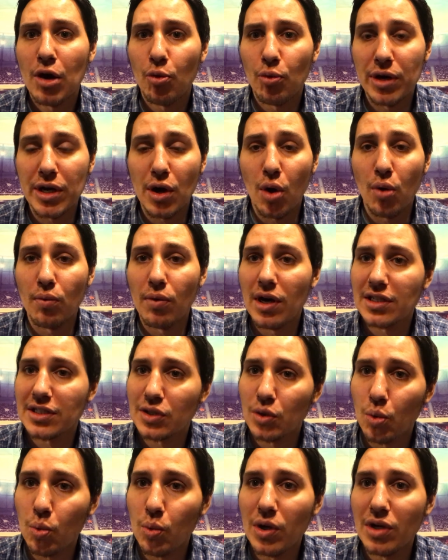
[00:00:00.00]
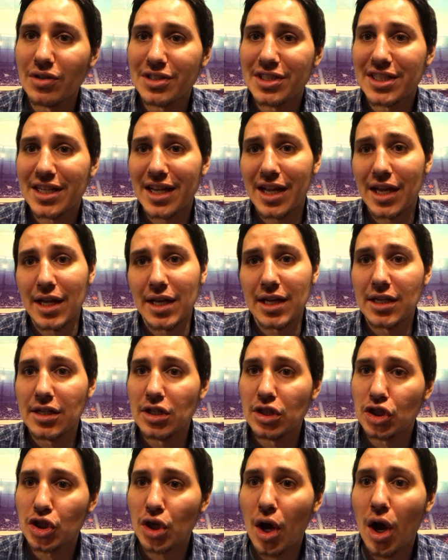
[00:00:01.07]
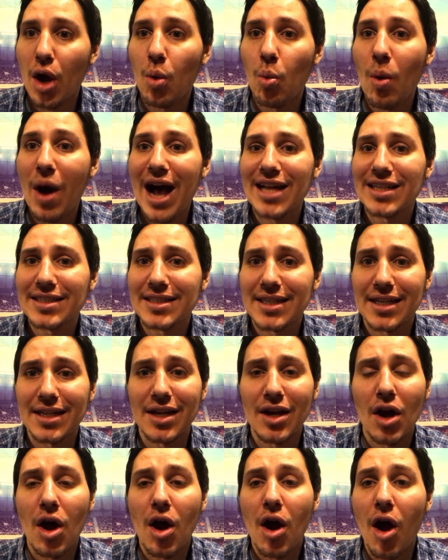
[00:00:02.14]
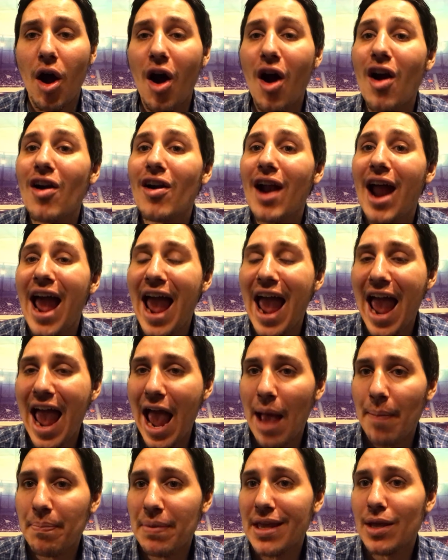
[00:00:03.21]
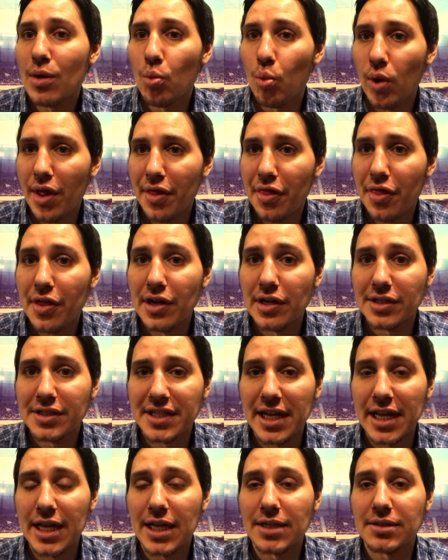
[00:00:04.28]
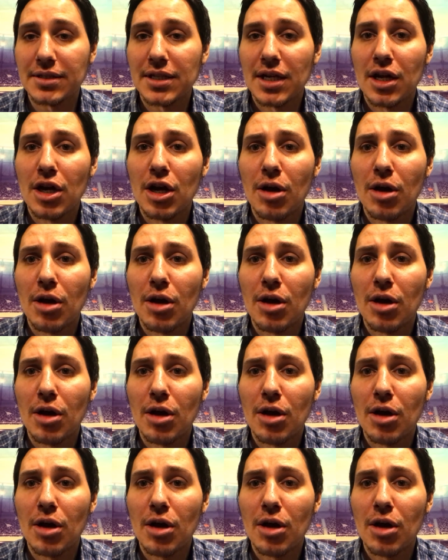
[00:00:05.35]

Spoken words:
We know Russell Wilson and Deshaun Watson aren't happy with their teams,